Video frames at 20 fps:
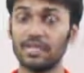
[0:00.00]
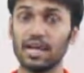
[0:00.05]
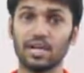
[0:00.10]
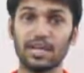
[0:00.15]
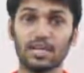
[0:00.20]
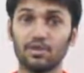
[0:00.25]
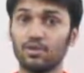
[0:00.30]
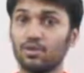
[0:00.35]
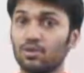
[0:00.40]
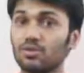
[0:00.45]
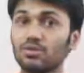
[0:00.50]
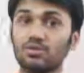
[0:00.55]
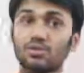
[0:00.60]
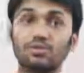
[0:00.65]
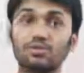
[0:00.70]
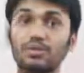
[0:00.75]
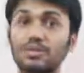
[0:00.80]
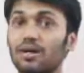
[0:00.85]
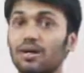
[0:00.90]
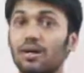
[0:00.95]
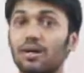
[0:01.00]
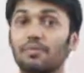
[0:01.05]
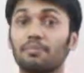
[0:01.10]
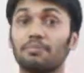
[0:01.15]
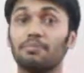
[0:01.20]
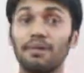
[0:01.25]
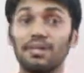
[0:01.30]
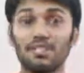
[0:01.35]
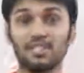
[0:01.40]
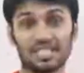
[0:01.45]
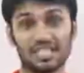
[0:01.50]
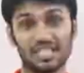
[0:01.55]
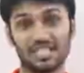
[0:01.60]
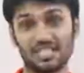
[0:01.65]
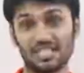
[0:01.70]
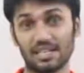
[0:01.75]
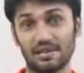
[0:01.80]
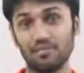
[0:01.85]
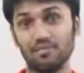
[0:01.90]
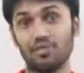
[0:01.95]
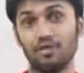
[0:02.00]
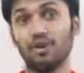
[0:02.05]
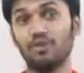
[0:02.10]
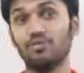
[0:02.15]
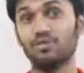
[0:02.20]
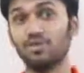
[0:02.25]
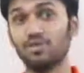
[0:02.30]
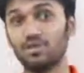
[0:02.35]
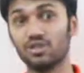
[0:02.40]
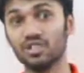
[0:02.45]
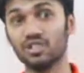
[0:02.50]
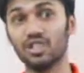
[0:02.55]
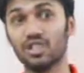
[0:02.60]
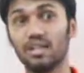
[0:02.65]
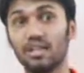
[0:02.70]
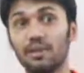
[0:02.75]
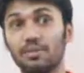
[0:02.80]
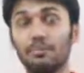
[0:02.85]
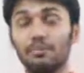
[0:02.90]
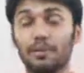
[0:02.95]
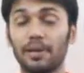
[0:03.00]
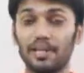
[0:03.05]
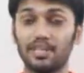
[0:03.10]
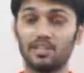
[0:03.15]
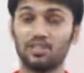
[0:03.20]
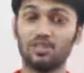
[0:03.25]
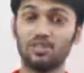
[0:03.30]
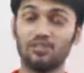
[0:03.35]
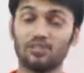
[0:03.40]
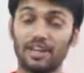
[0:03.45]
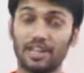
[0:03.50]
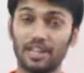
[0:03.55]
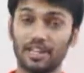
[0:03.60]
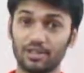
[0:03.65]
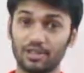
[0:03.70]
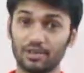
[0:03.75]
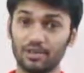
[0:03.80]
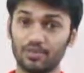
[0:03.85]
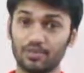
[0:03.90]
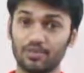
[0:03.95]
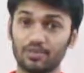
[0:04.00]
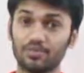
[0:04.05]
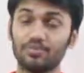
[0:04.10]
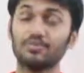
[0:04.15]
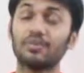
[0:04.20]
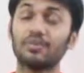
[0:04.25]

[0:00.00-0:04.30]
Taka notes would be the best example of using place value.